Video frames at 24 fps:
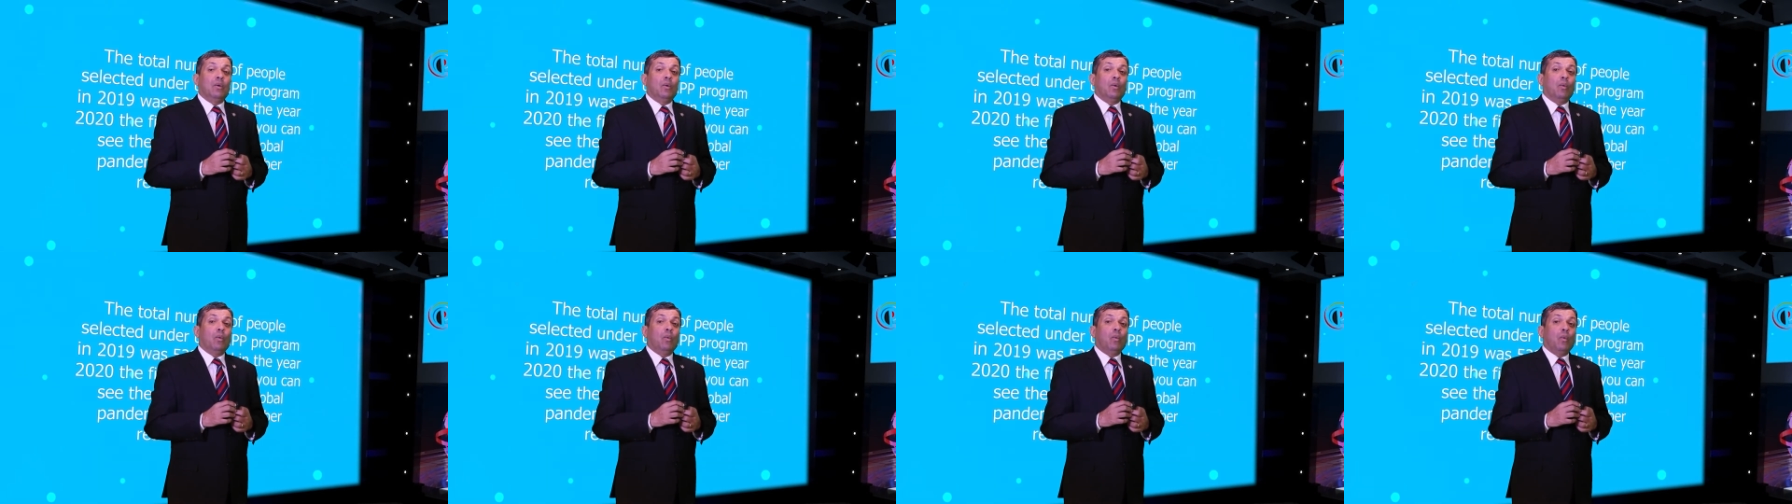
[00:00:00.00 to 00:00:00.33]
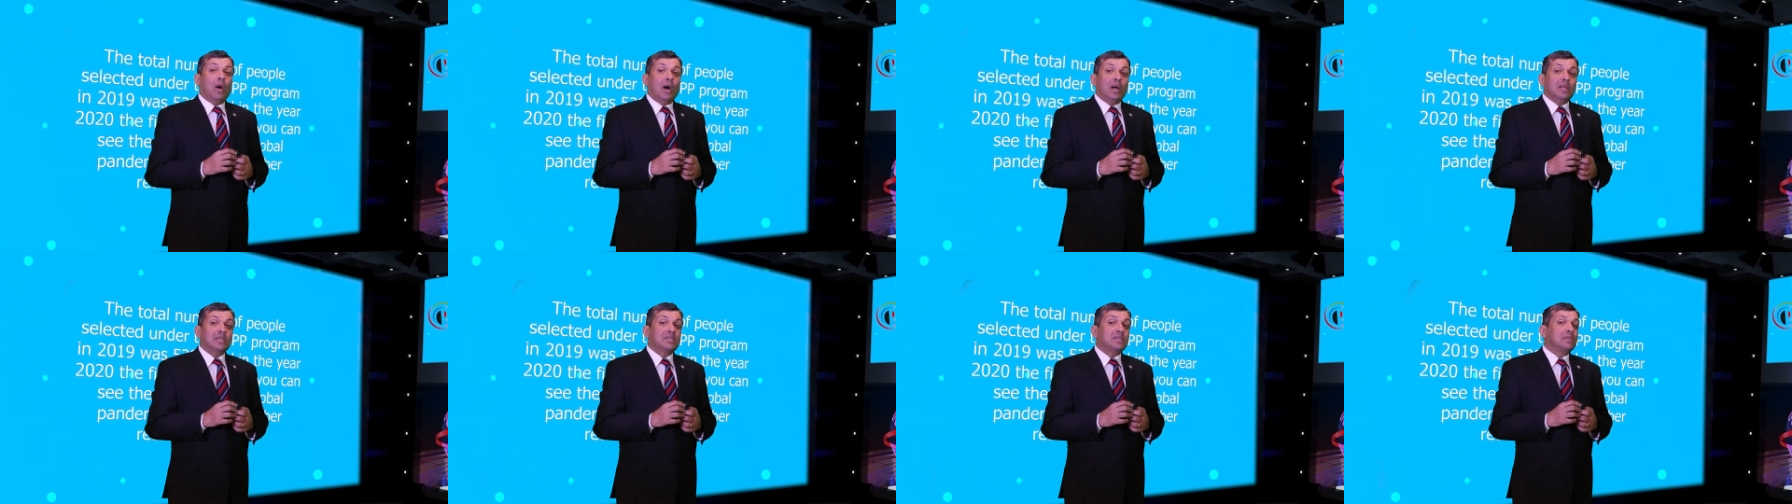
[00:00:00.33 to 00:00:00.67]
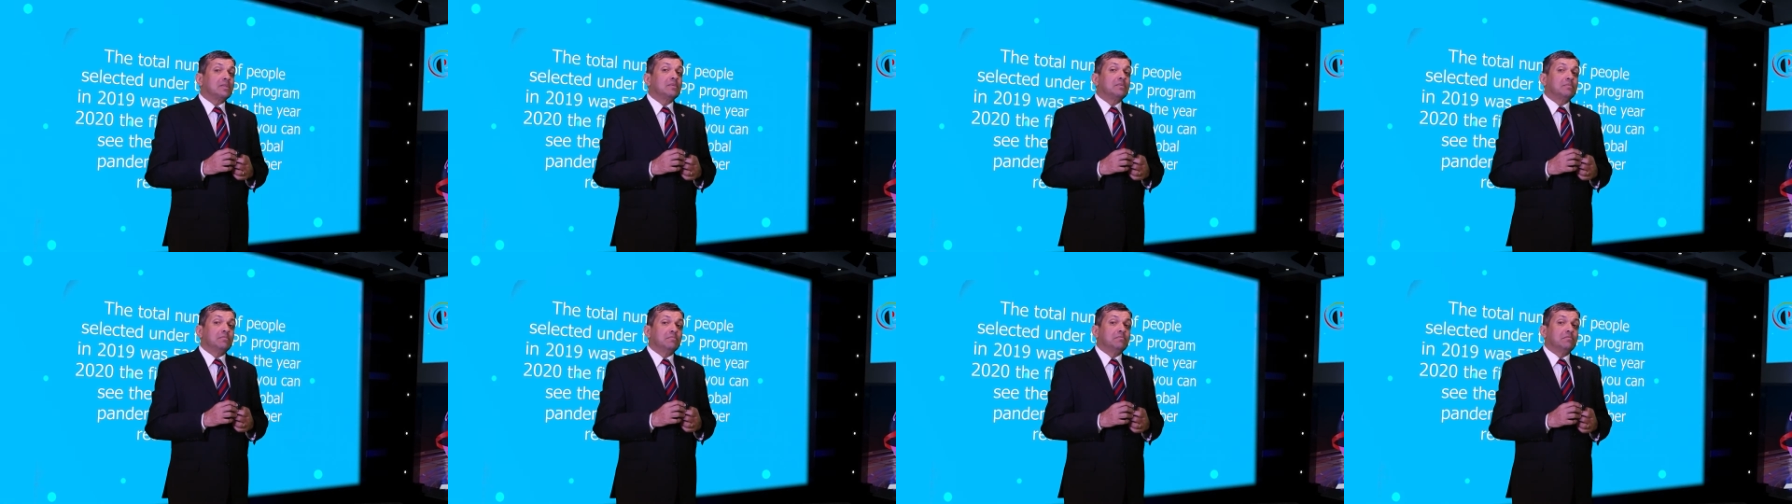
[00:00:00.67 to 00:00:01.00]

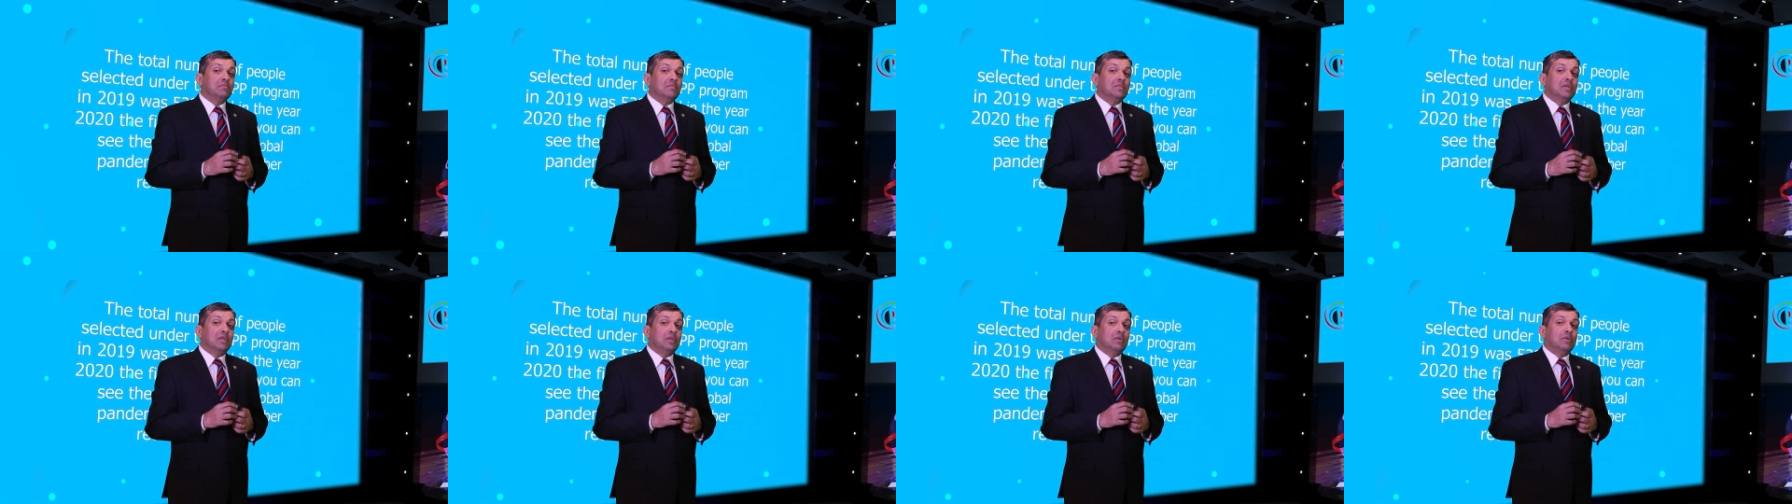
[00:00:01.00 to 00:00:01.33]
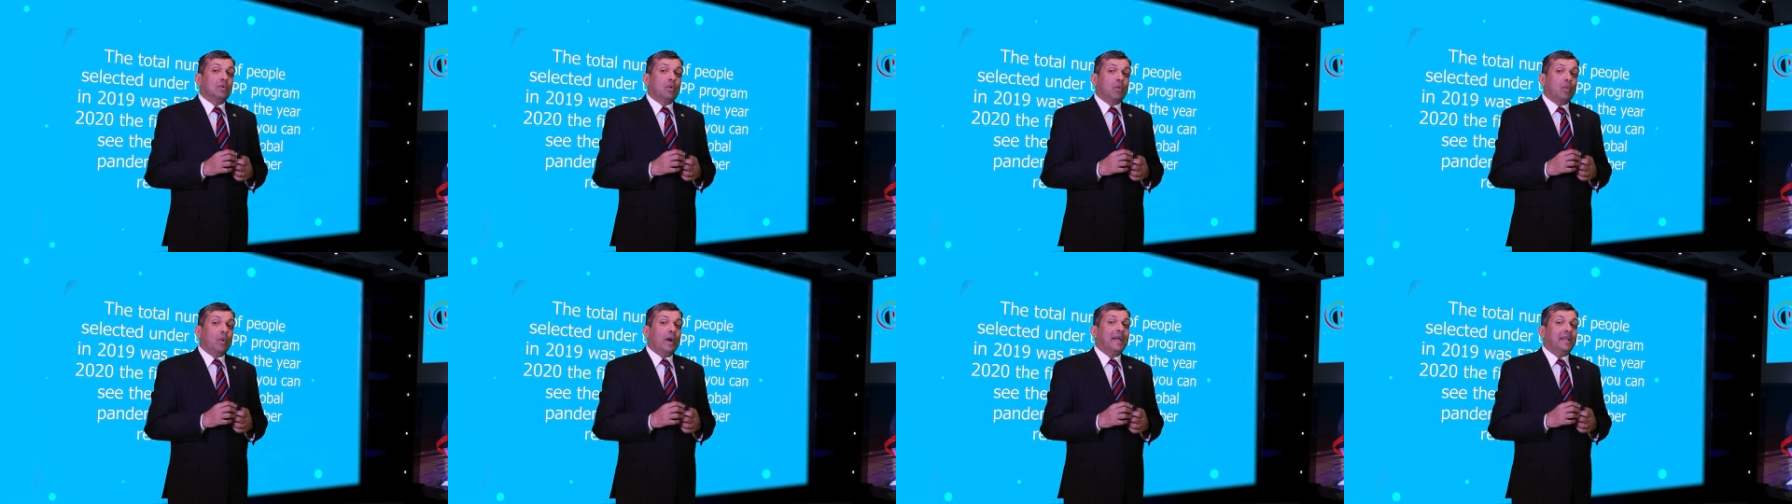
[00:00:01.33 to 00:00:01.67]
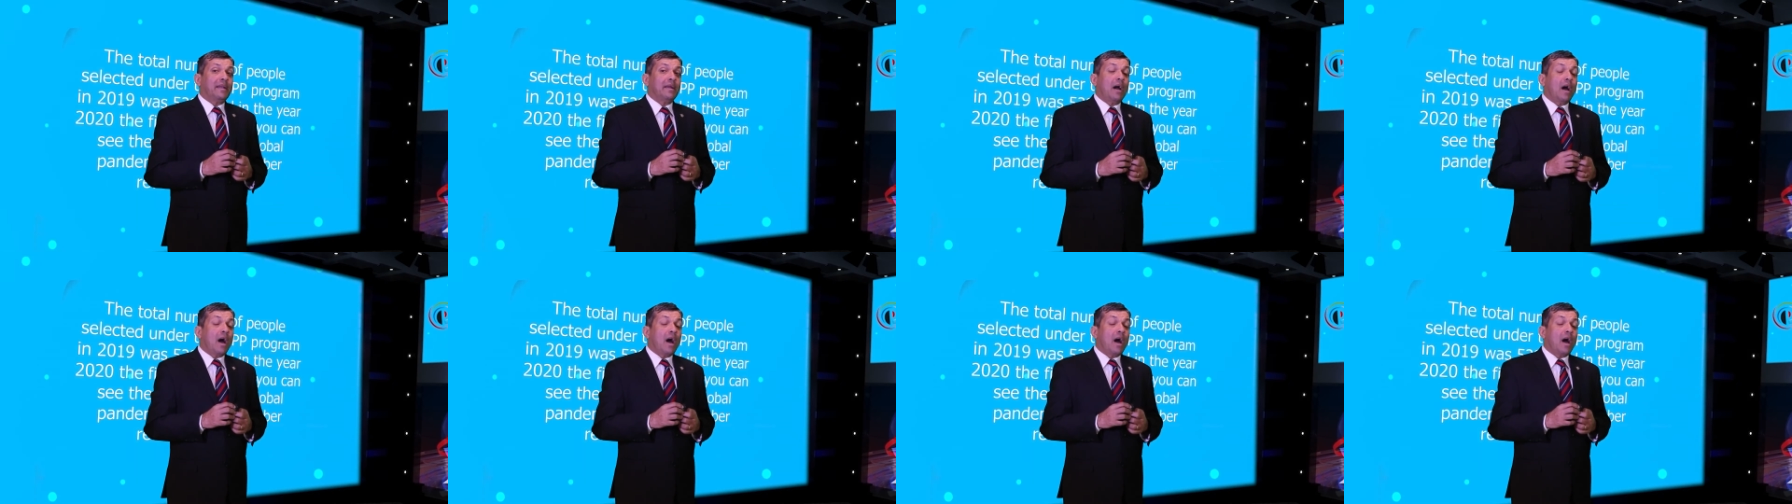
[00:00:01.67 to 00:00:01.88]
was quite